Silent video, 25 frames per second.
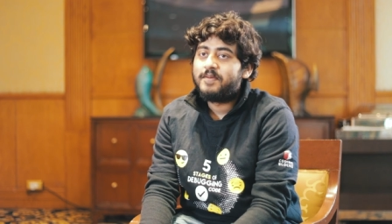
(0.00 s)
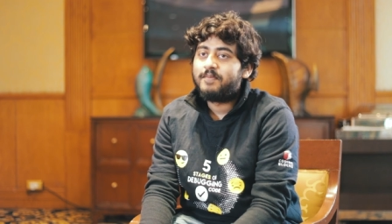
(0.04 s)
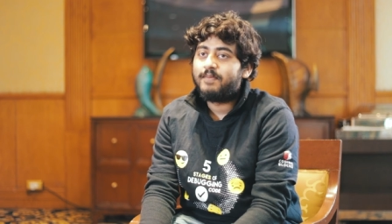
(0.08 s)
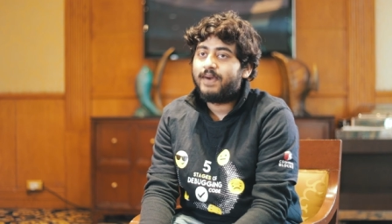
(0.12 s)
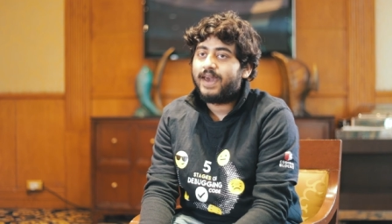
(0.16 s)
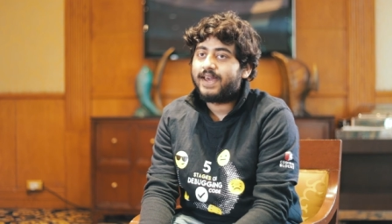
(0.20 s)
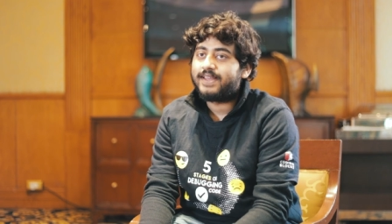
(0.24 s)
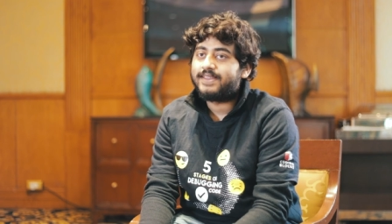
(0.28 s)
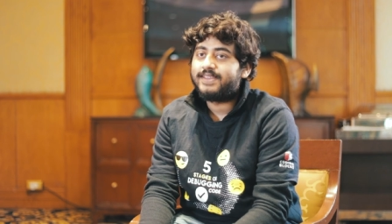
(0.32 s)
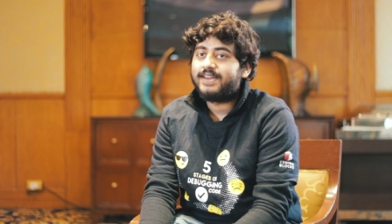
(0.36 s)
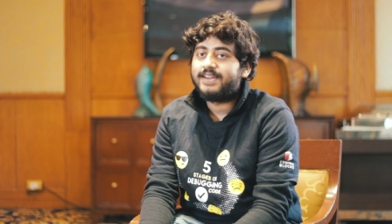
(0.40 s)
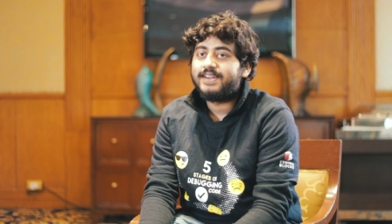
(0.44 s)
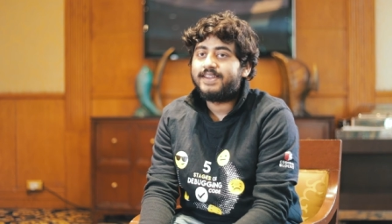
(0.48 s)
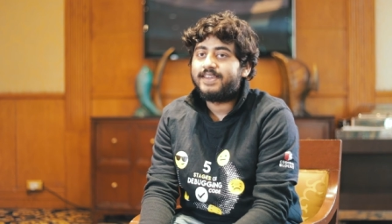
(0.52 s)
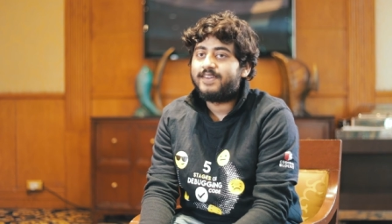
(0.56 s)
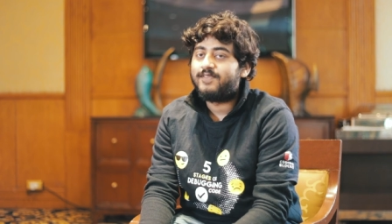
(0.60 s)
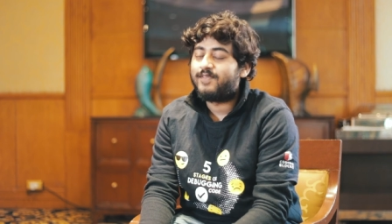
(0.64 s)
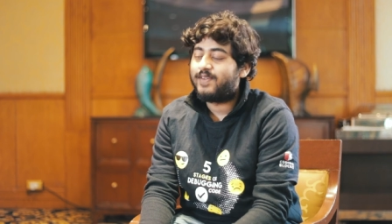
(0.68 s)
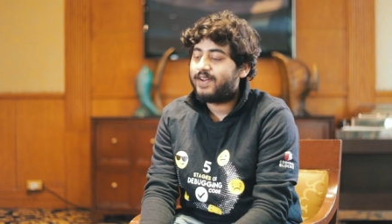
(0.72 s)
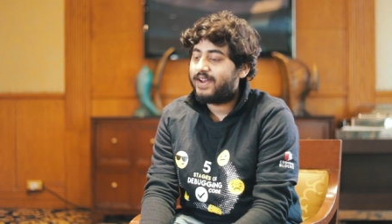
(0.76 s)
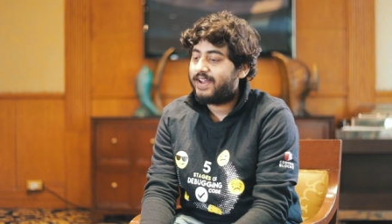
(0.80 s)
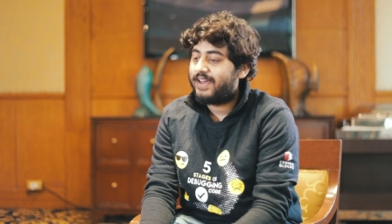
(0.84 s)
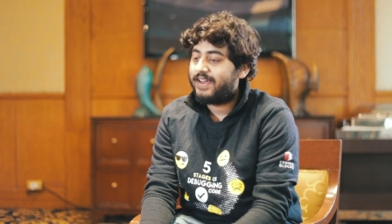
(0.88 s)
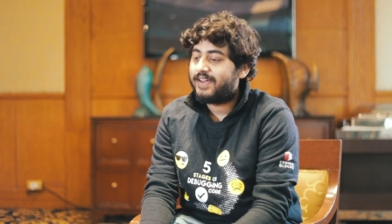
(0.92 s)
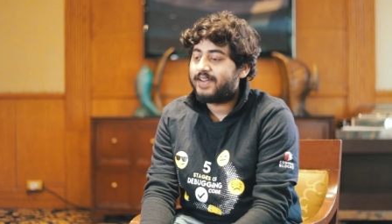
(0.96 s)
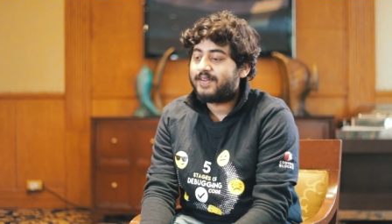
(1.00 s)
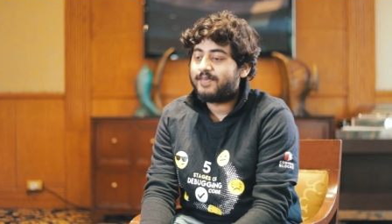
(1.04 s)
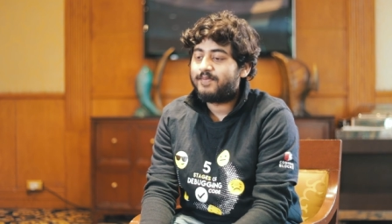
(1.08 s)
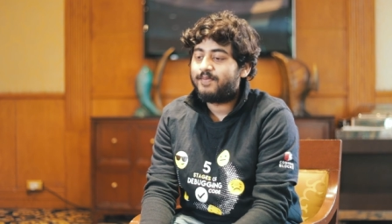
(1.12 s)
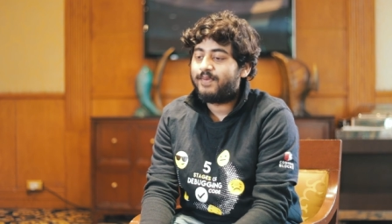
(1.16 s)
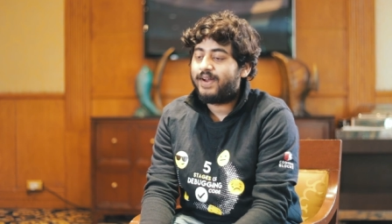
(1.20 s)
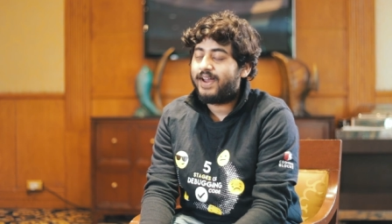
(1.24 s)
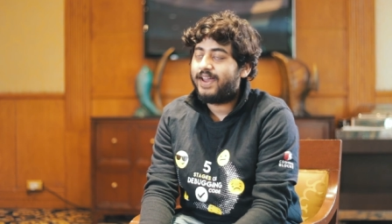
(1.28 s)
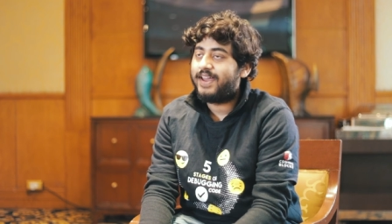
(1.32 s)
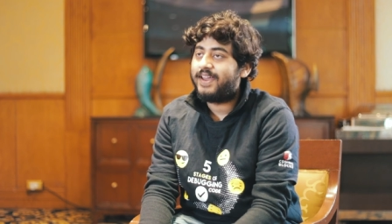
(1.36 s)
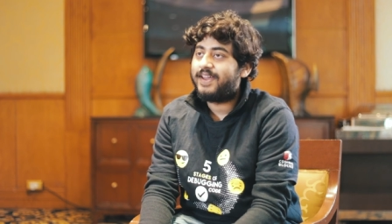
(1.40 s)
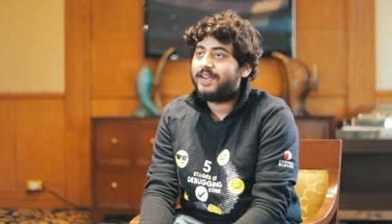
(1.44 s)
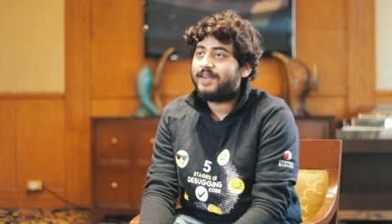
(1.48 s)
back then even like
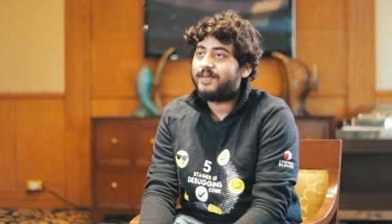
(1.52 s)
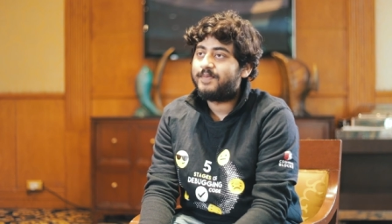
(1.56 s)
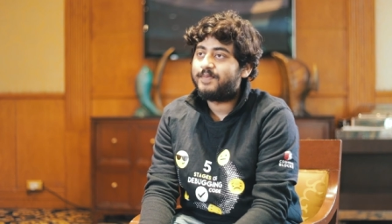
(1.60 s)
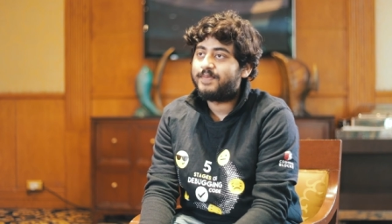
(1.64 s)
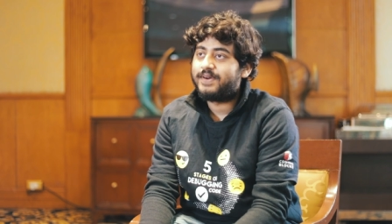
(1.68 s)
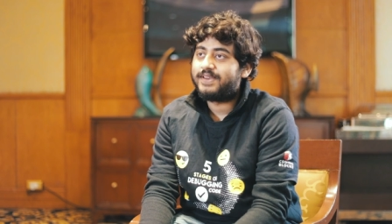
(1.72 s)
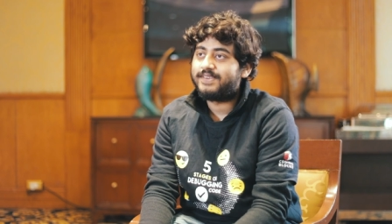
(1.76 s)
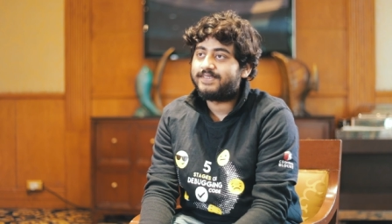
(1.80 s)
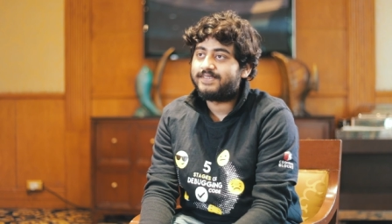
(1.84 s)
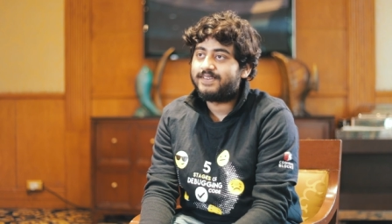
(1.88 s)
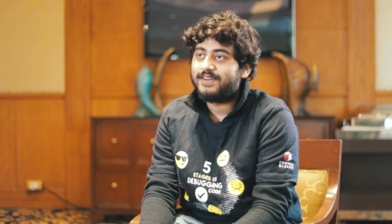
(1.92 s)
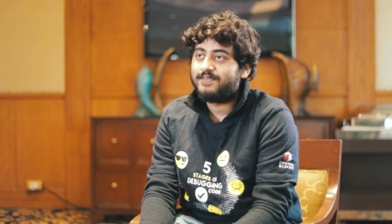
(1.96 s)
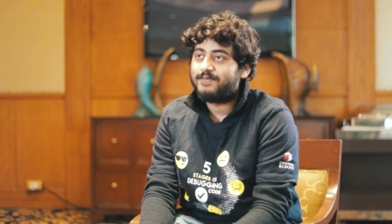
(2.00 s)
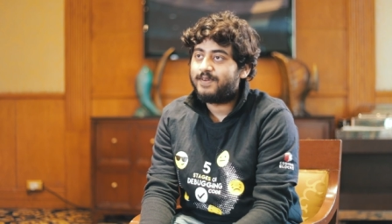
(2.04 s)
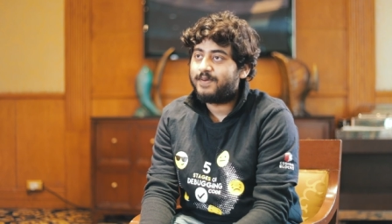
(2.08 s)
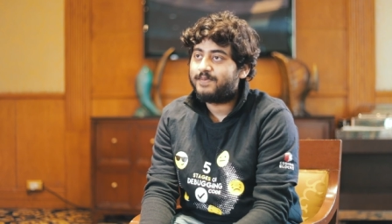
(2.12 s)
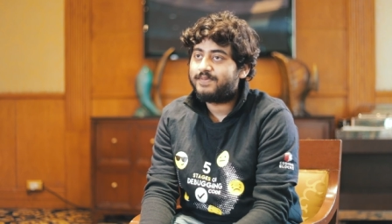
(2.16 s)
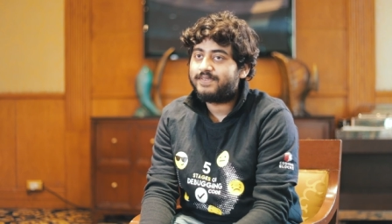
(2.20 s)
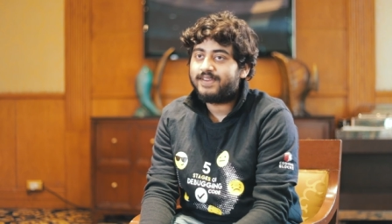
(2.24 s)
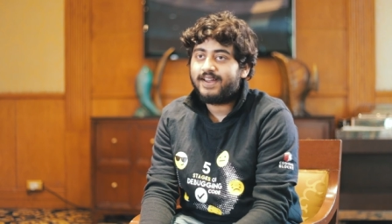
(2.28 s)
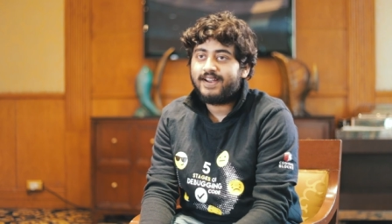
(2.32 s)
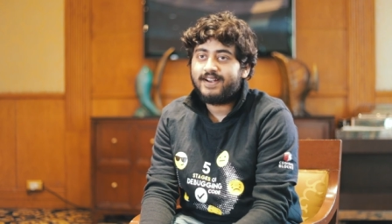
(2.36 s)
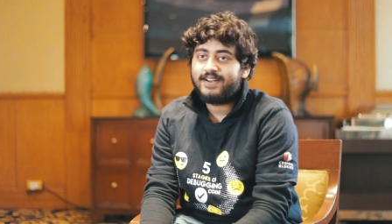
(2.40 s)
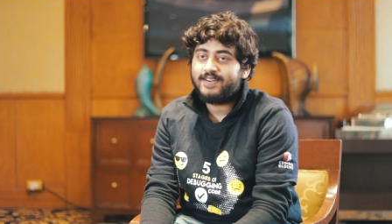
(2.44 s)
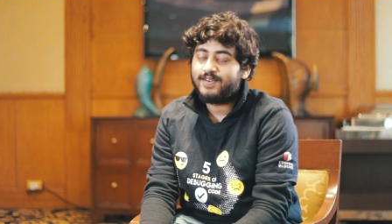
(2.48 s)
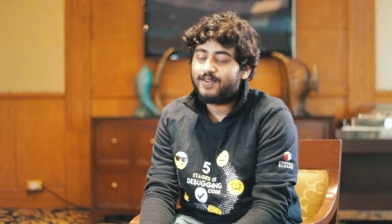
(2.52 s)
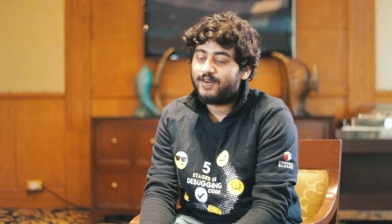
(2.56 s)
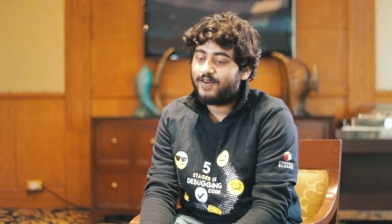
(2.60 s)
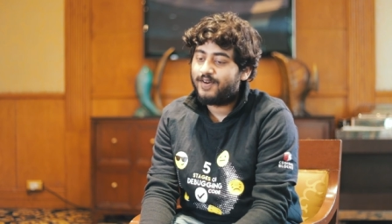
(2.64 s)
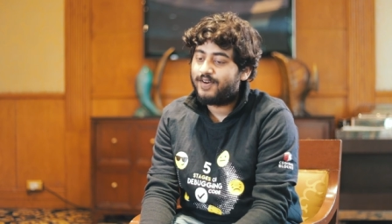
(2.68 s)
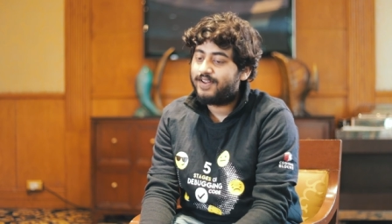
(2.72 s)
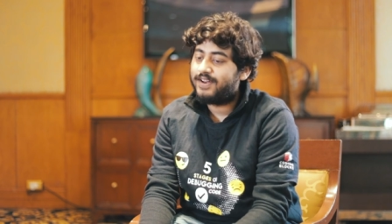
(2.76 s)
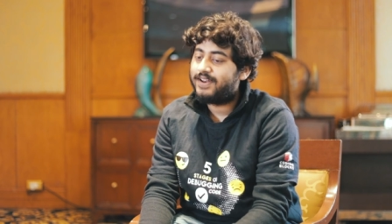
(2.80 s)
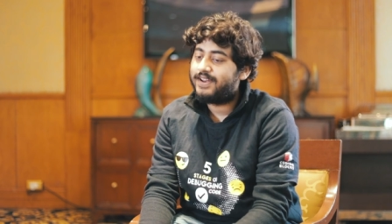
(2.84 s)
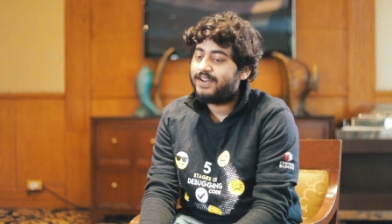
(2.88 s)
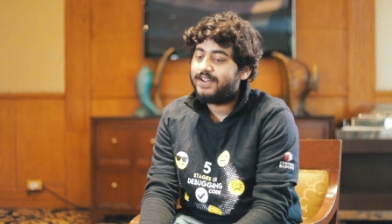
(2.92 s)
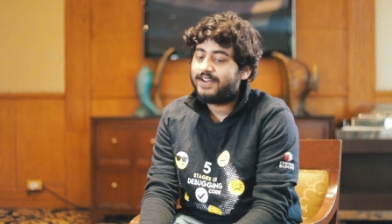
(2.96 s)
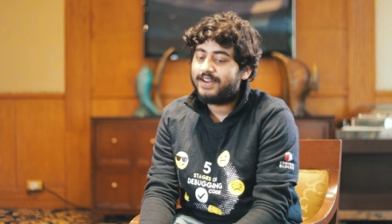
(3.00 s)
my personal website and
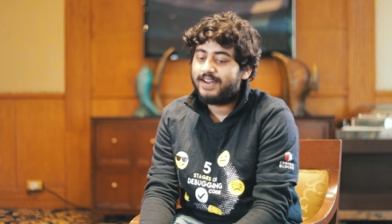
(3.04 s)
all